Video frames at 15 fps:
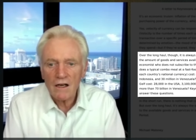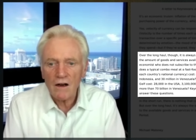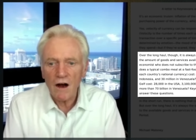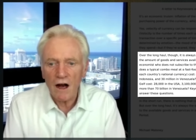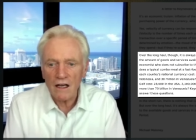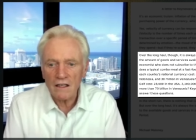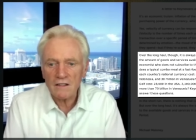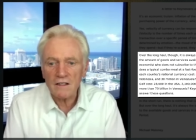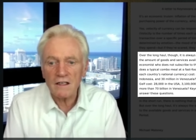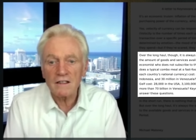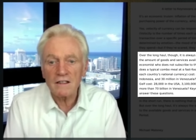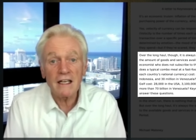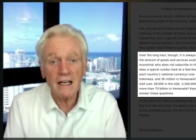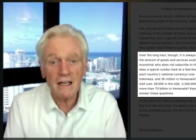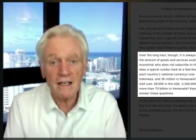cost
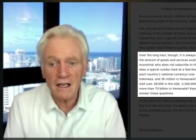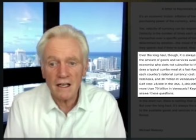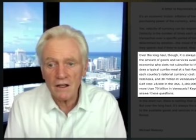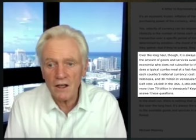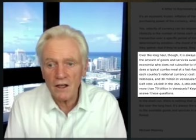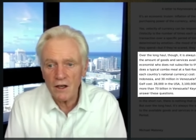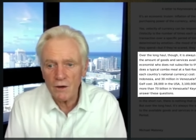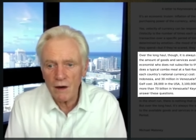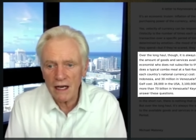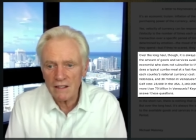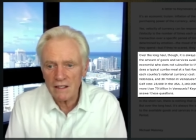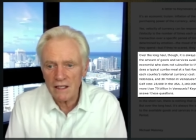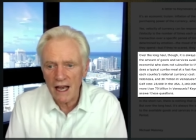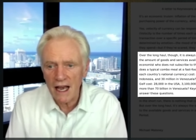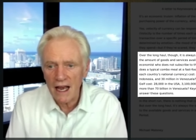10 in the
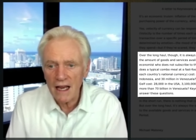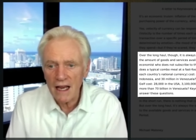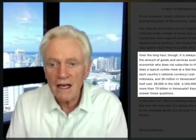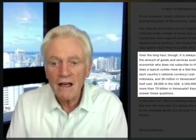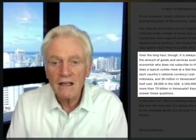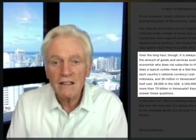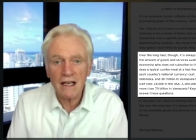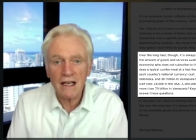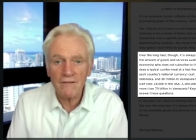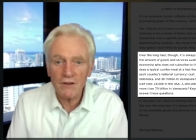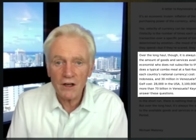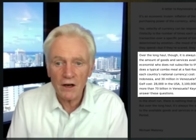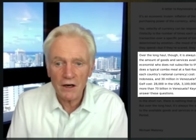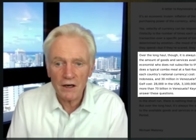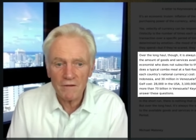USA
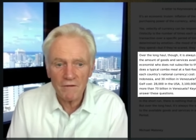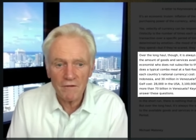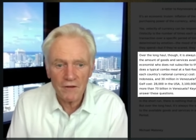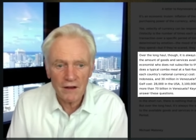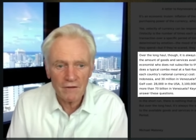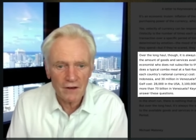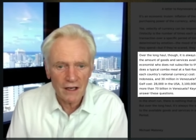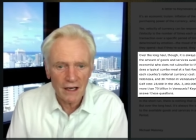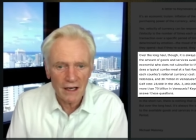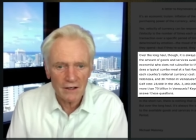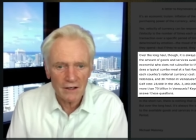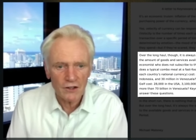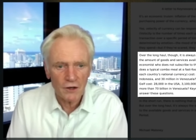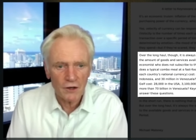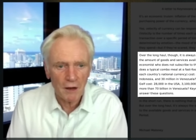750
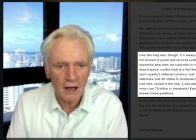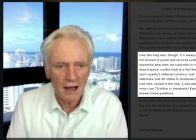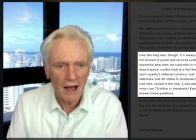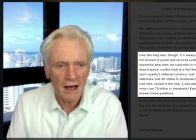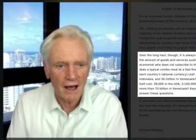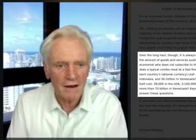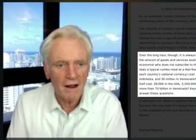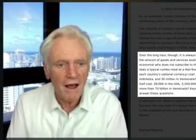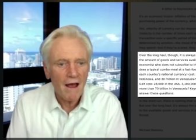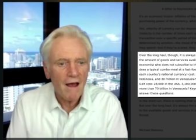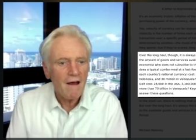in Japan,